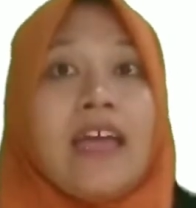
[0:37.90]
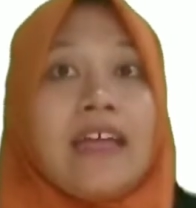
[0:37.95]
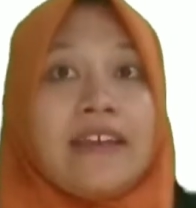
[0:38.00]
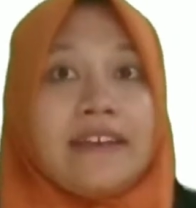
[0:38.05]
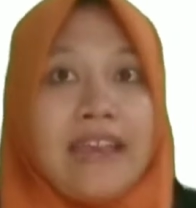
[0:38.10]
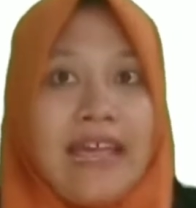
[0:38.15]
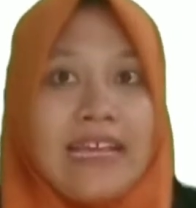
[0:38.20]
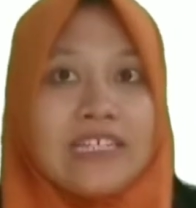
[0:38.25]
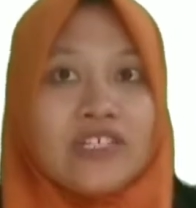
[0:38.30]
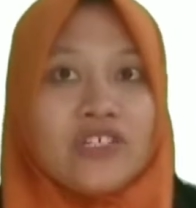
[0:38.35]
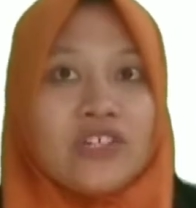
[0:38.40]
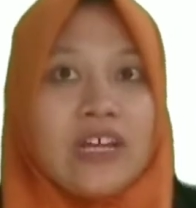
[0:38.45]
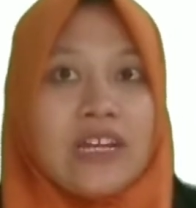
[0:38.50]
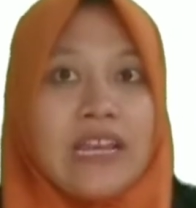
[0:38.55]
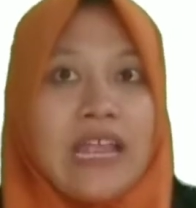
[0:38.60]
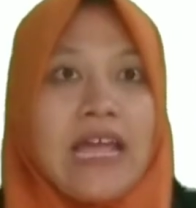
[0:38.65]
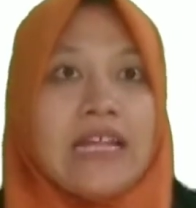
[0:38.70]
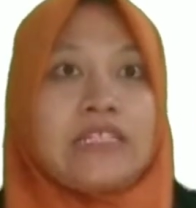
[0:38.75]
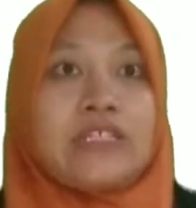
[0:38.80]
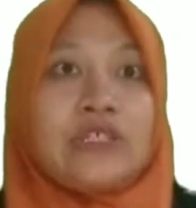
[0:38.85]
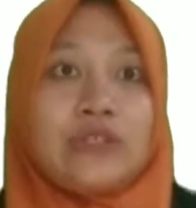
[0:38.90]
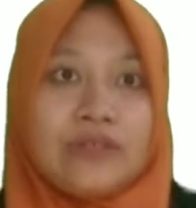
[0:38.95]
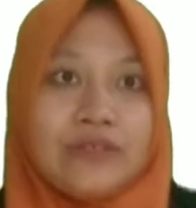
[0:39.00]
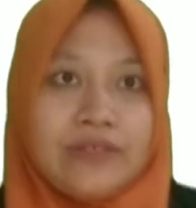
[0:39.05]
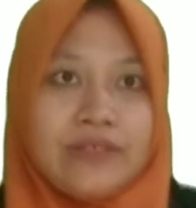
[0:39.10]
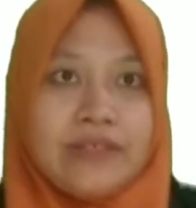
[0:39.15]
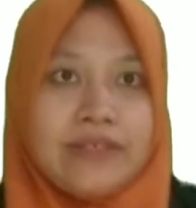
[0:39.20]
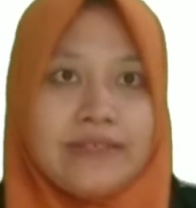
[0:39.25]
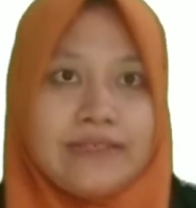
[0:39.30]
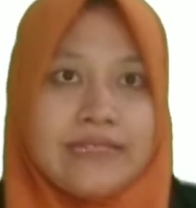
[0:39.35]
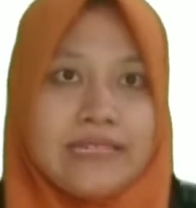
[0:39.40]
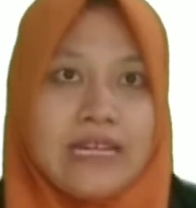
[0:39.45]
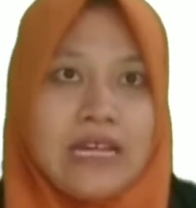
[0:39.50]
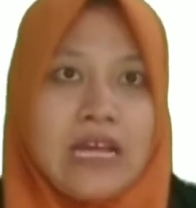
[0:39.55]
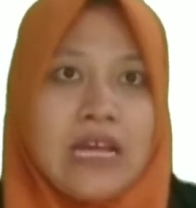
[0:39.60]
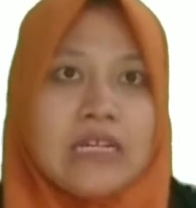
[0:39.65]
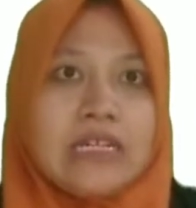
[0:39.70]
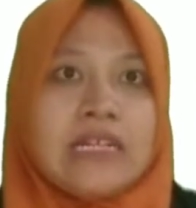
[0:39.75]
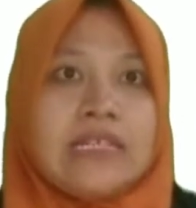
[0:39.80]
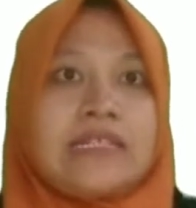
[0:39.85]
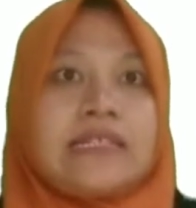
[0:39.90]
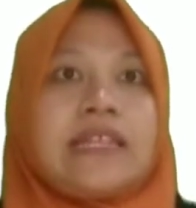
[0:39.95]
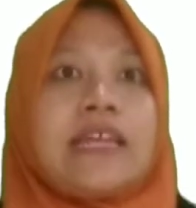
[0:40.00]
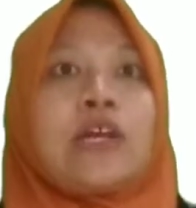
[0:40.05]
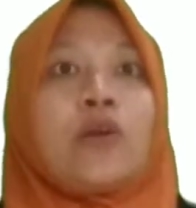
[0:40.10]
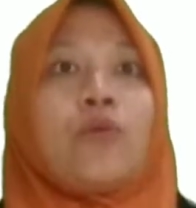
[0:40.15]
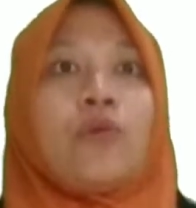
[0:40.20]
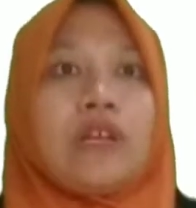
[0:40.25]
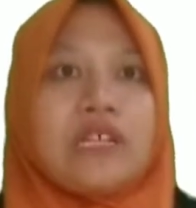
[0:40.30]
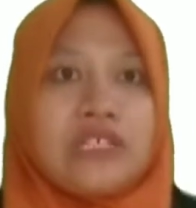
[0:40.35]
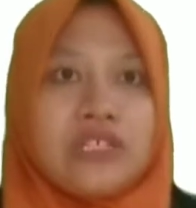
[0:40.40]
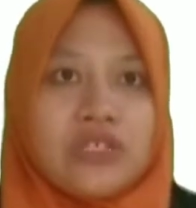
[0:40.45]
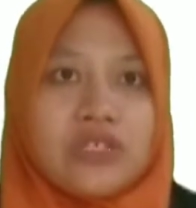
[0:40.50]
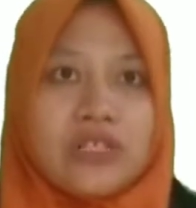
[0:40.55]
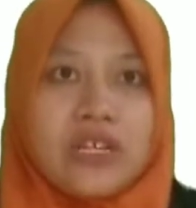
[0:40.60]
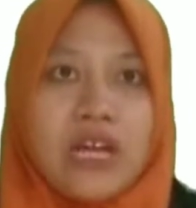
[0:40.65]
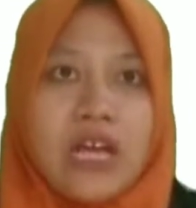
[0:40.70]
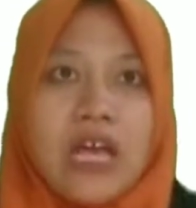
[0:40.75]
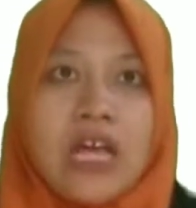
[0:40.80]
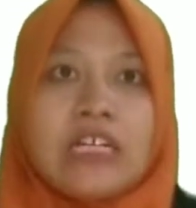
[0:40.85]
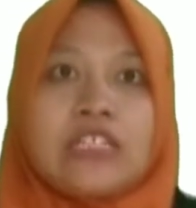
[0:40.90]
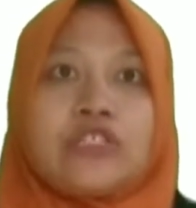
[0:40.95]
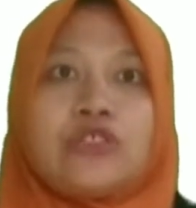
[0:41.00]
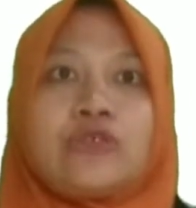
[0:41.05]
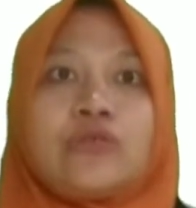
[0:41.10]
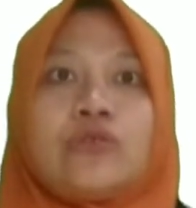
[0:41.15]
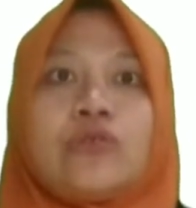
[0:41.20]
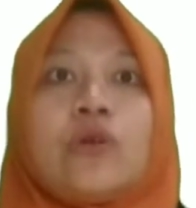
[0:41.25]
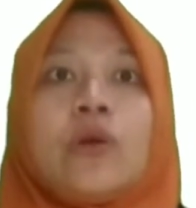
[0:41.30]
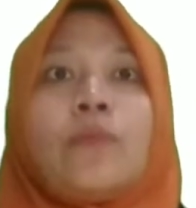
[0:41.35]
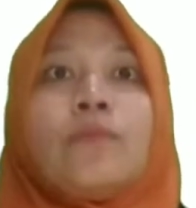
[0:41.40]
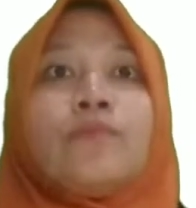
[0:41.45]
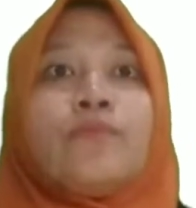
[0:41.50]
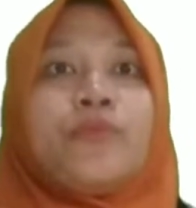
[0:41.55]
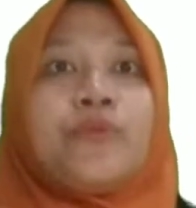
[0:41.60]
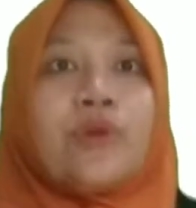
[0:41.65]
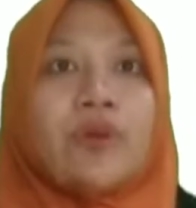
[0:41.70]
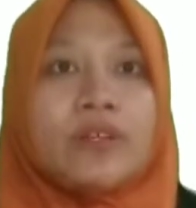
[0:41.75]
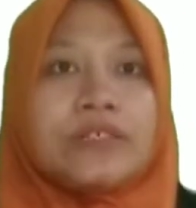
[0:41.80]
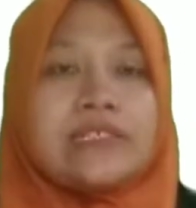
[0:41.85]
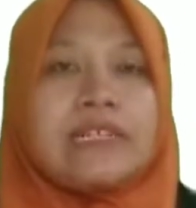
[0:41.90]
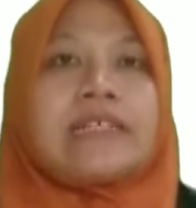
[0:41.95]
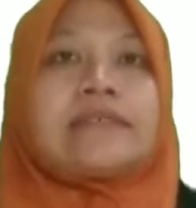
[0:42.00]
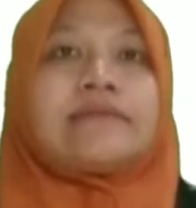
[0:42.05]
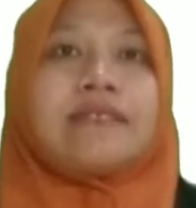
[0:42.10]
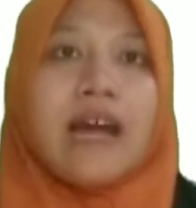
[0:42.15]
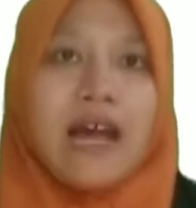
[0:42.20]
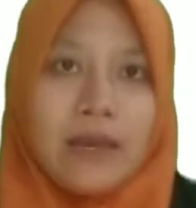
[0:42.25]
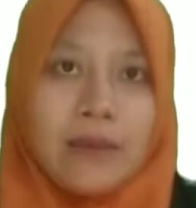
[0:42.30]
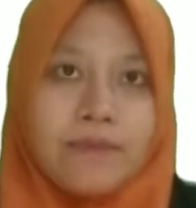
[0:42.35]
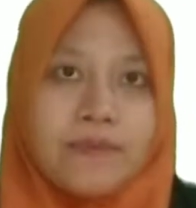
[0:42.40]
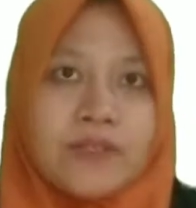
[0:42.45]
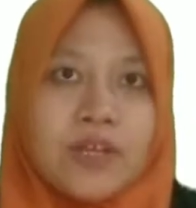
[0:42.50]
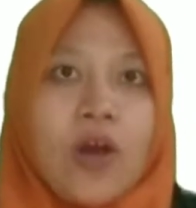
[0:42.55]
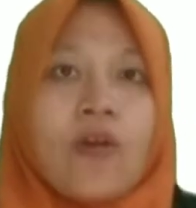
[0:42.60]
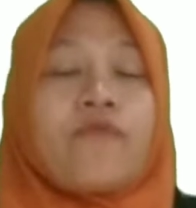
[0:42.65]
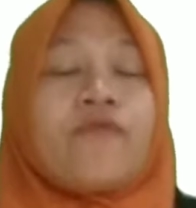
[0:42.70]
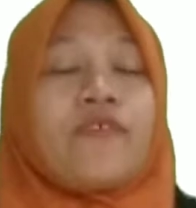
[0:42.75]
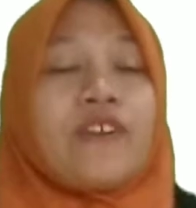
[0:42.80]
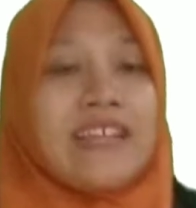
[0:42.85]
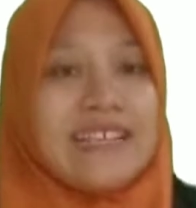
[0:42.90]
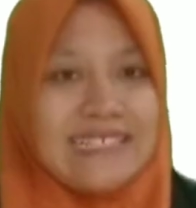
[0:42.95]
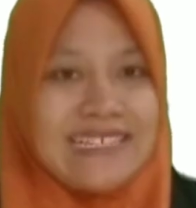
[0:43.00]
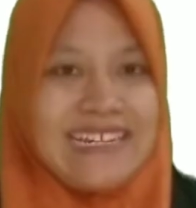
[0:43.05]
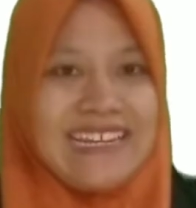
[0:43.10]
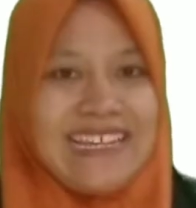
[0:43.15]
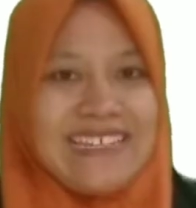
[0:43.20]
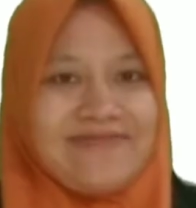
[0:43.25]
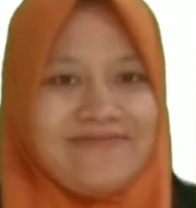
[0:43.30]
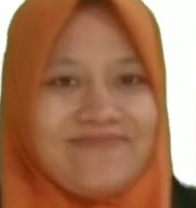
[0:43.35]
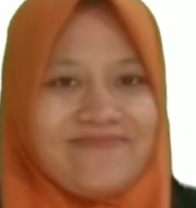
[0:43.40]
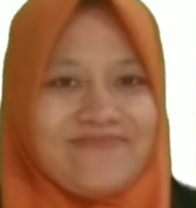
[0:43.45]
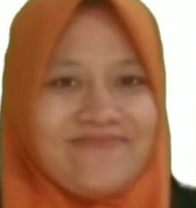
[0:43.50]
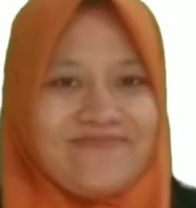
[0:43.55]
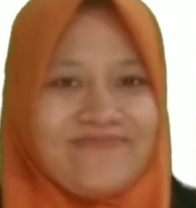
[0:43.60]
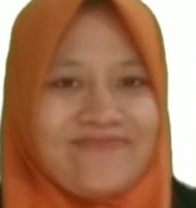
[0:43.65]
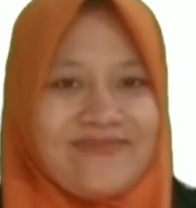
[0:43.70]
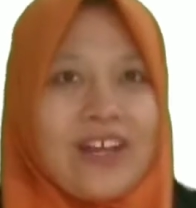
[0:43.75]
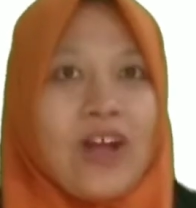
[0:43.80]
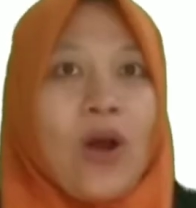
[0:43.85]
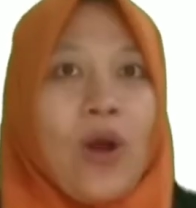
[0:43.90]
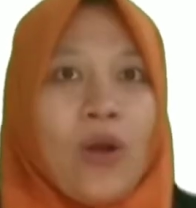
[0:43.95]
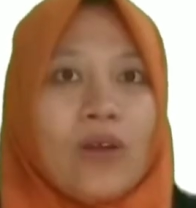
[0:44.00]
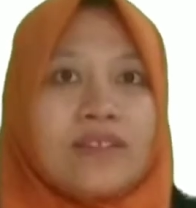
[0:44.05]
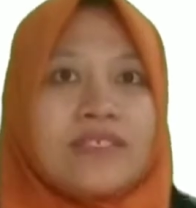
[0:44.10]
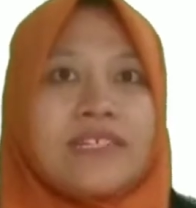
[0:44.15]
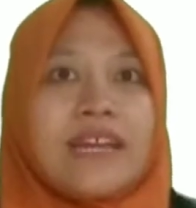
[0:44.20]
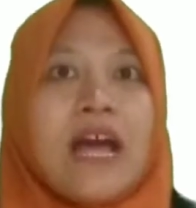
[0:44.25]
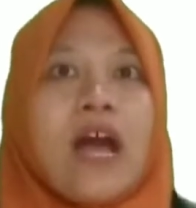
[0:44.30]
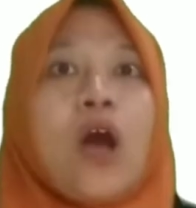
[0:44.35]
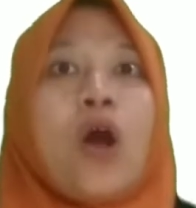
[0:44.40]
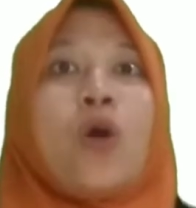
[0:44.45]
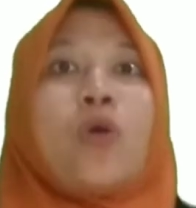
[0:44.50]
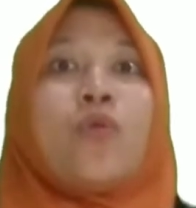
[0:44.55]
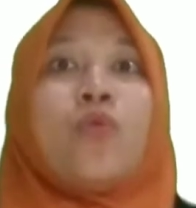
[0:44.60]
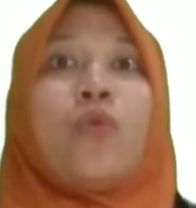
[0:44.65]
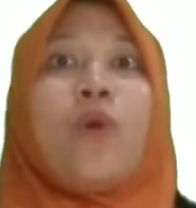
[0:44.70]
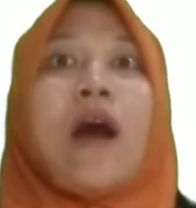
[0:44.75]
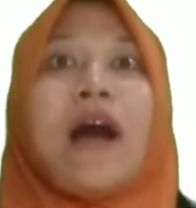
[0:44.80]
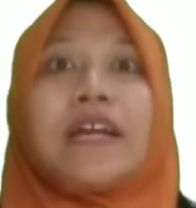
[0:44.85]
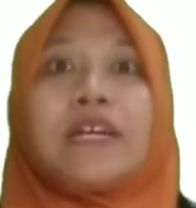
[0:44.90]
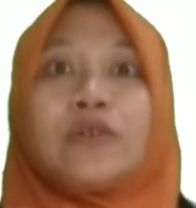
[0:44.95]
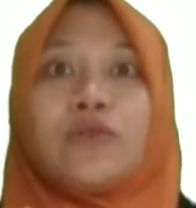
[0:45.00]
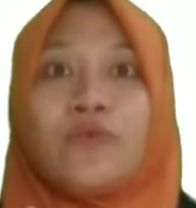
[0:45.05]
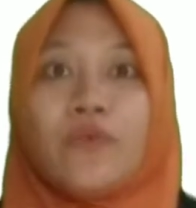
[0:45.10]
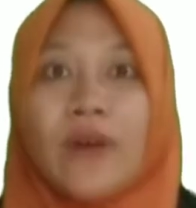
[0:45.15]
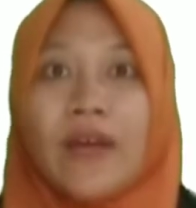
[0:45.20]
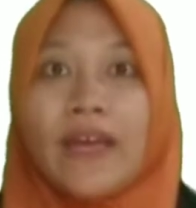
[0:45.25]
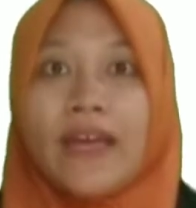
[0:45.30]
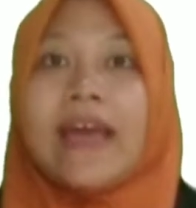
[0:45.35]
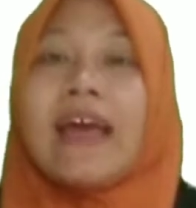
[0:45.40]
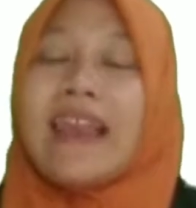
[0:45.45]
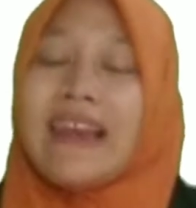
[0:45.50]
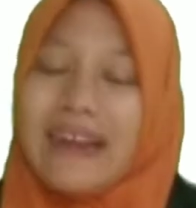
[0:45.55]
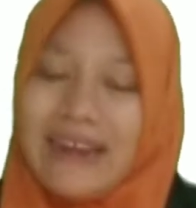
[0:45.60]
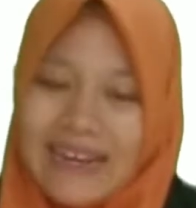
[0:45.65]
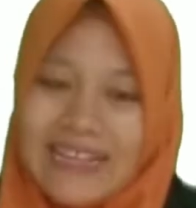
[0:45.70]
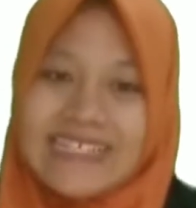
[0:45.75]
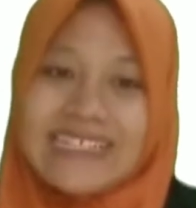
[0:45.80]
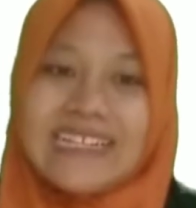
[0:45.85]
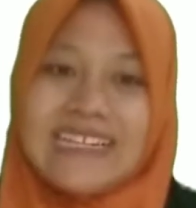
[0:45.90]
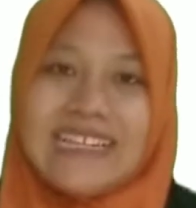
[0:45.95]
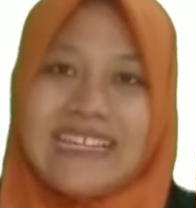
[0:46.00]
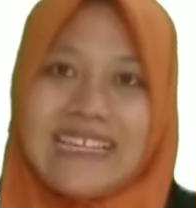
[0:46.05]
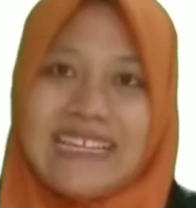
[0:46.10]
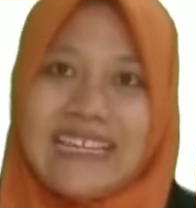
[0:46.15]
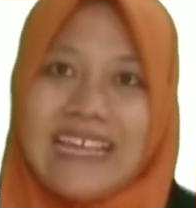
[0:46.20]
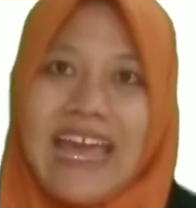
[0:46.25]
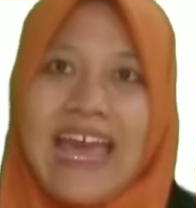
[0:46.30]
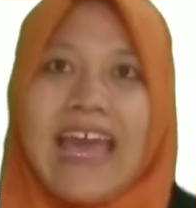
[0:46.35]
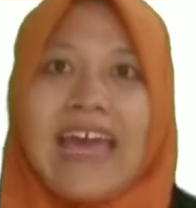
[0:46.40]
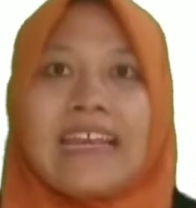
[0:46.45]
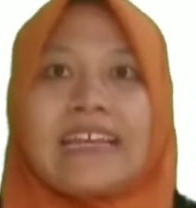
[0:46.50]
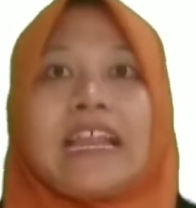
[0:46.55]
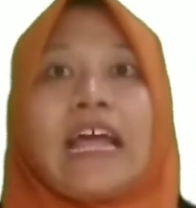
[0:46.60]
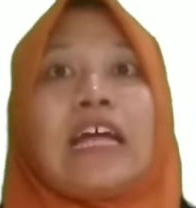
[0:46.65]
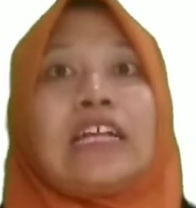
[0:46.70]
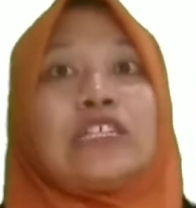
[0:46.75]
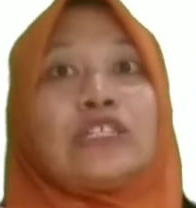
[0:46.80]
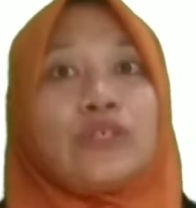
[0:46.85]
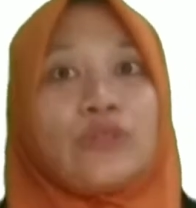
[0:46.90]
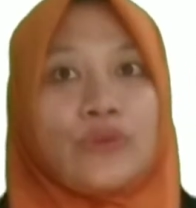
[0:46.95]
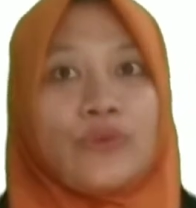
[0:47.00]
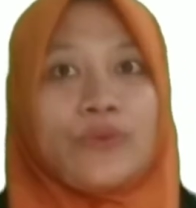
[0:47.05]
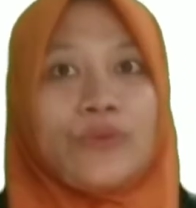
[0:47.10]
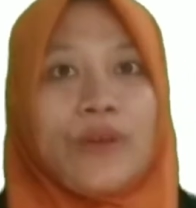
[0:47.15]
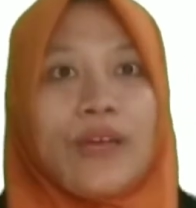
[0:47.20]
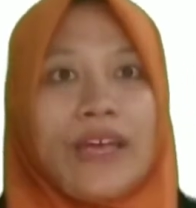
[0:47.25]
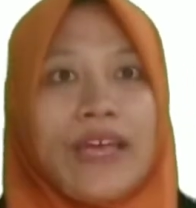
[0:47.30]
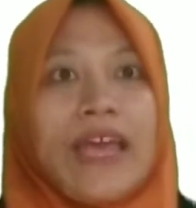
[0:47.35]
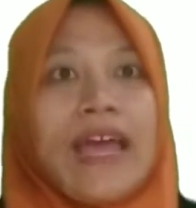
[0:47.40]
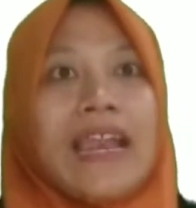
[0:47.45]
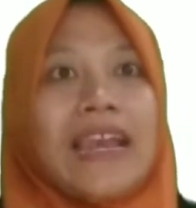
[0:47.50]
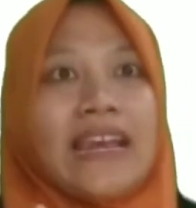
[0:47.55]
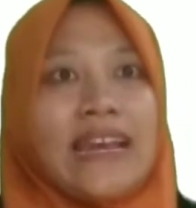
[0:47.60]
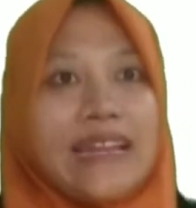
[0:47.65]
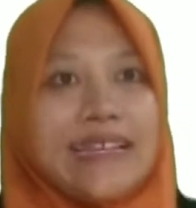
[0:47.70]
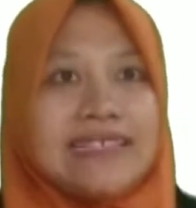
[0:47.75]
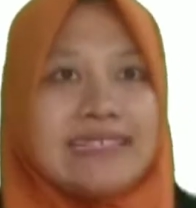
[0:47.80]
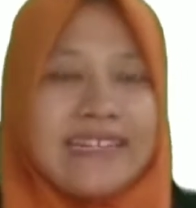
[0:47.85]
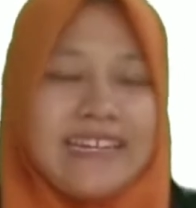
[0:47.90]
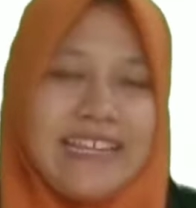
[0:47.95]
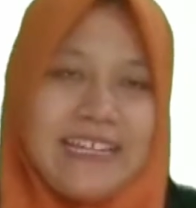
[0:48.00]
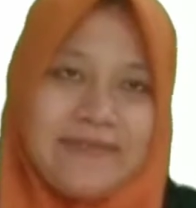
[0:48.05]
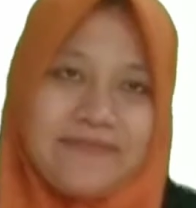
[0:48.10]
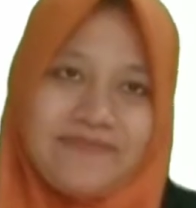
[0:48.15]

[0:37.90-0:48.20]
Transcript: Nation and Newton distinguished two broad types of listening called one-way listening and two-way listening.